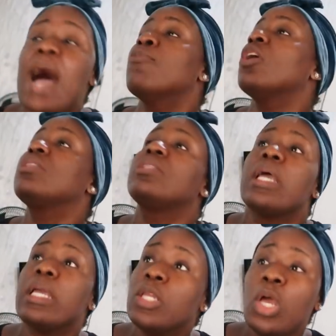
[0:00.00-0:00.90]
I'm not
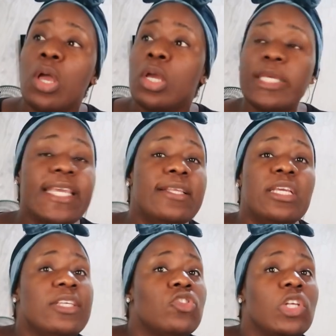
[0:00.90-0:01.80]
saying
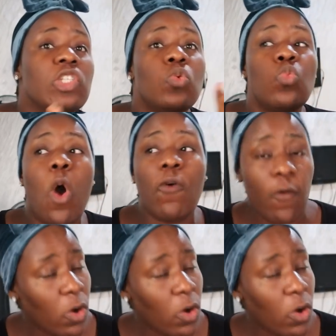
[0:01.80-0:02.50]
it doesn't work